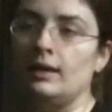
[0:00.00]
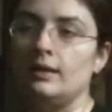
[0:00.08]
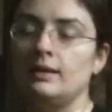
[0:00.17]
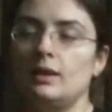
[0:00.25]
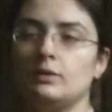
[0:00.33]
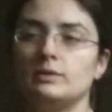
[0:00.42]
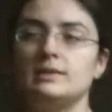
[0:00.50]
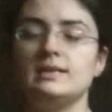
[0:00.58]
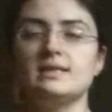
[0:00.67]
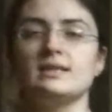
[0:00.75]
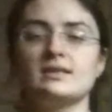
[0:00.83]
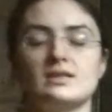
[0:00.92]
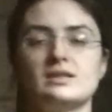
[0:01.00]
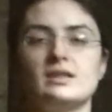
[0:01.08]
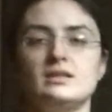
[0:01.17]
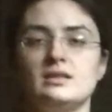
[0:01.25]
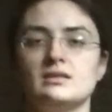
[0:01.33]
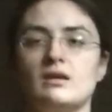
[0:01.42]
Now, these
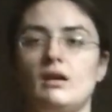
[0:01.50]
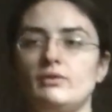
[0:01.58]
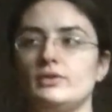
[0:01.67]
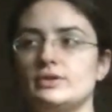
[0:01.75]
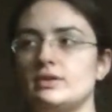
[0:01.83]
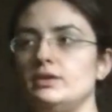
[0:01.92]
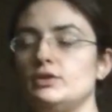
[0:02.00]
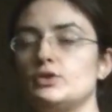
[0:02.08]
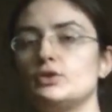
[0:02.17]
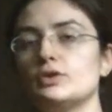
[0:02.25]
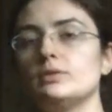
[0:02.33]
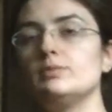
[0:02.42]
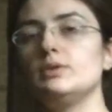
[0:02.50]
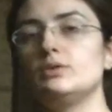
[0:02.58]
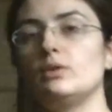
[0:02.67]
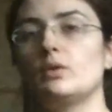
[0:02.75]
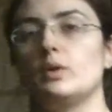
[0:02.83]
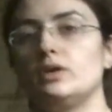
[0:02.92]
exercises obviously you shouldn't be
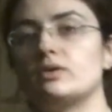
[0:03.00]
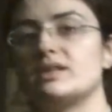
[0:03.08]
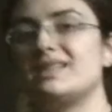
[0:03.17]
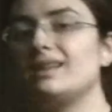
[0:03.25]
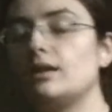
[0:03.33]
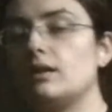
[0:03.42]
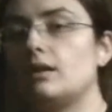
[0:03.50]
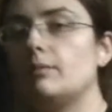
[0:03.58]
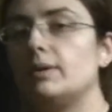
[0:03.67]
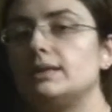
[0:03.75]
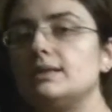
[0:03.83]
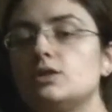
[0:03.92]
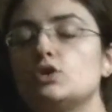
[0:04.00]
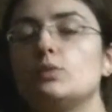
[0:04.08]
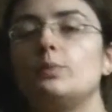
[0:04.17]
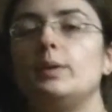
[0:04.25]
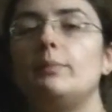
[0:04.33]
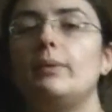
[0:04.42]
doing when you're singing, but this should
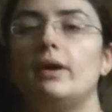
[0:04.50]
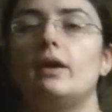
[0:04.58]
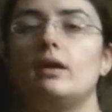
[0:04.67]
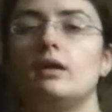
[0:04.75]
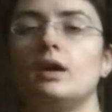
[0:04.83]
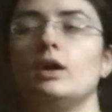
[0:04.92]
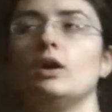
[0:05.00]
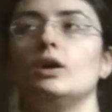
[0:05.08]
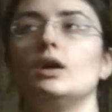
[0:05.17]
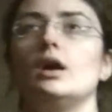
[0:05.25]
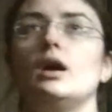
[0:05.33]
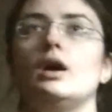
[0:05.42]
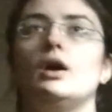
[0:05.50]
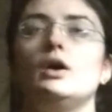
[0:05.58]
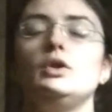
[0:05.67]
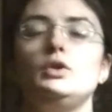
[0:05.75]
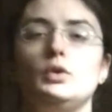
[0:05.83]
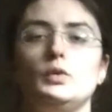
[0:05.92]
prepare
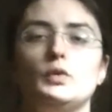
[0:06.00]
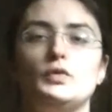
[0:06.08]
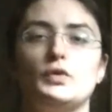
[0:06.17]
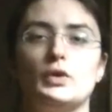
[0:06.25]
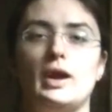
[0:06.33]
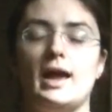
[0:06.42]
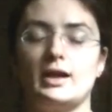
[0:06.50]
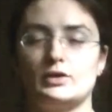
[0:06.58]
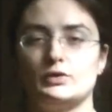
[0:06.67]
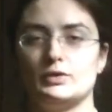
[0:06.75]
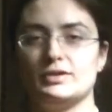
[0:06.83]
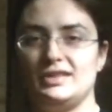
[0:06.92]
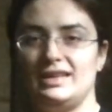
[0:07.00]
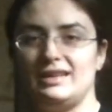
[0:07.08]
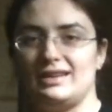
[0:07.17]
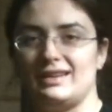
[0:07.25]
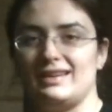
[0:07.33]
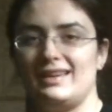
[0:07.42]
you for actual
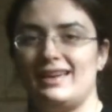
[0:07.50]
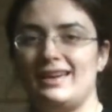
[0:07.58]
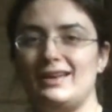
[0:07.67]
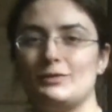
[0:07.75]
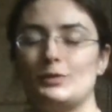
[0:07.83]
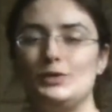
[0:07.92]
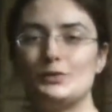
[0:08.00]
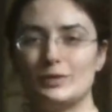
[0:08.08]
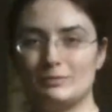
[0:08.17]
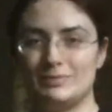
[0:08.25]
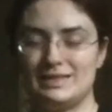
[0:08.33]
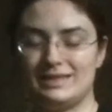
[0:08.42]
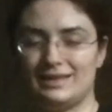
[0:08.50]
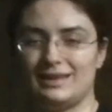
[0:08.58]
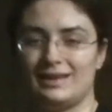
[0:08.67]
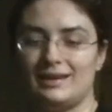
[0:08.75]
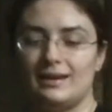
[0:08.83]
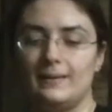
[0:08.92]
singing and when you will be singing.